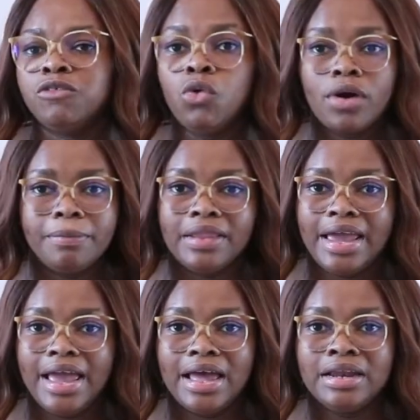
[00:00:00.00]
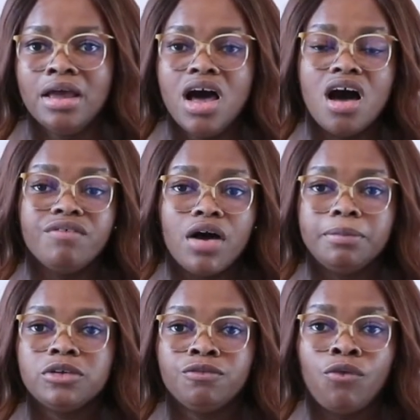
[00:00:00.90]
floor plan of
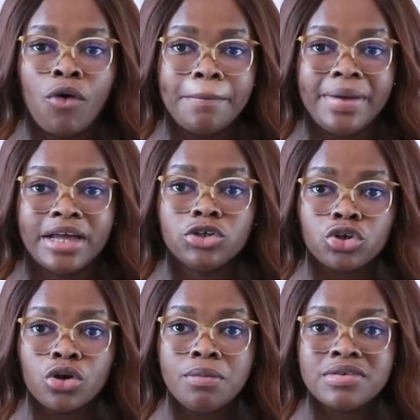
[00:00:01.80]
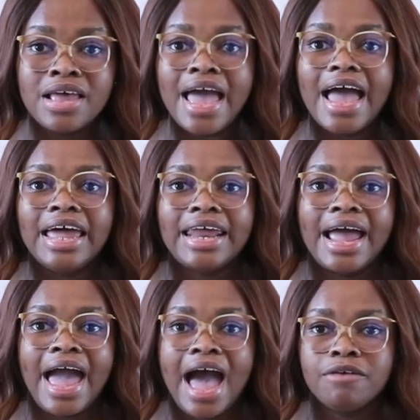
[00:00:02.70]
up to 4 bedrooms, and
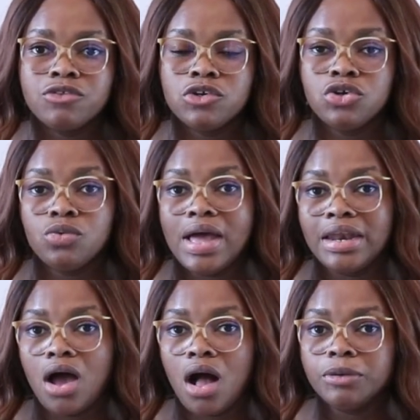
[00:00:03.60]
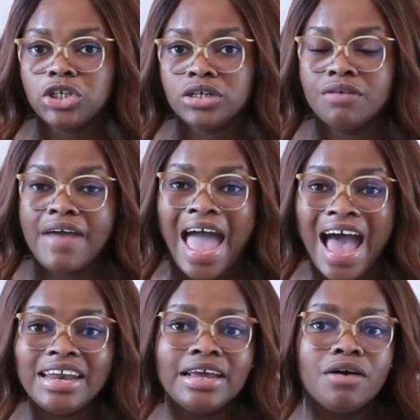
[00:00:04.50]
I have to do an option of
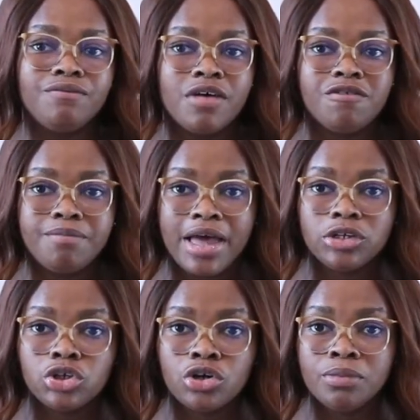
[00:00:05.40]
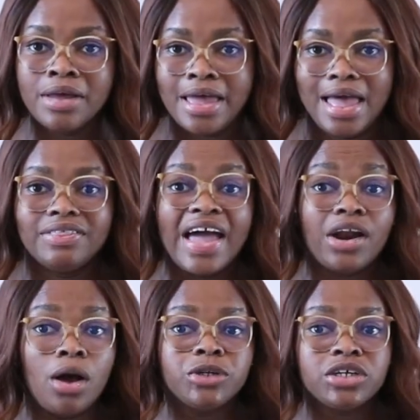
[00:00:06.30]
adding a 5th bedroom, and
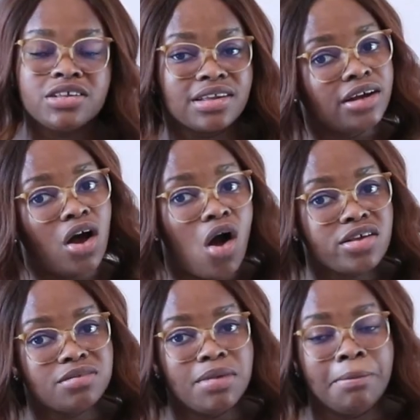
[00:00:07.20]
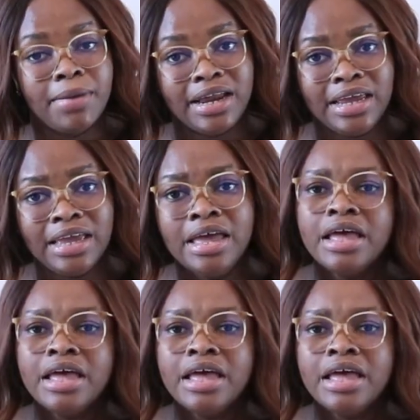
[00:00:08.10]
that option is going to cost me money.